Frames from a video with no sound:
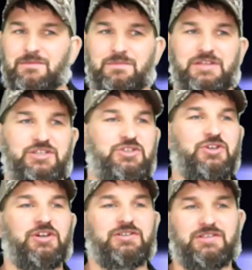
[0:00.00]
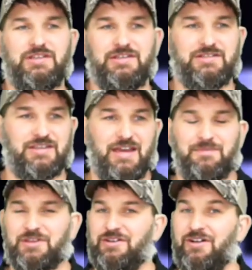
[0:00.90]
Be just as
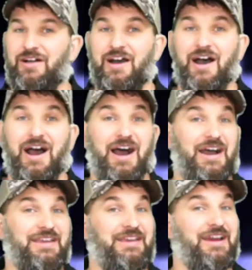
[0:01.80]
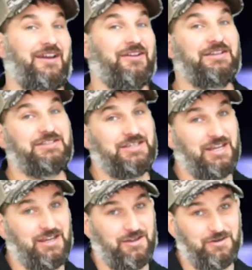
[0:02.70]
skeptical. I
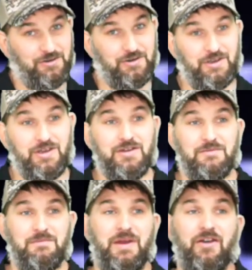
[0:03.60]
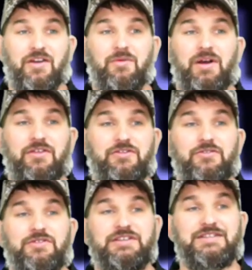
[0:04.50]
guarantee you, Mary went
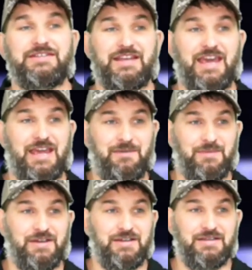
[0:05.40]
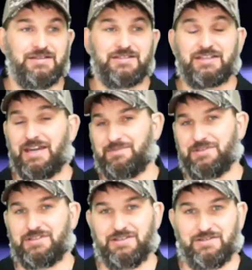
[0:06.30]
through the same
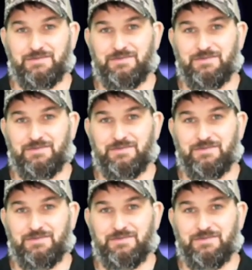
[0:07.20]
skepticism.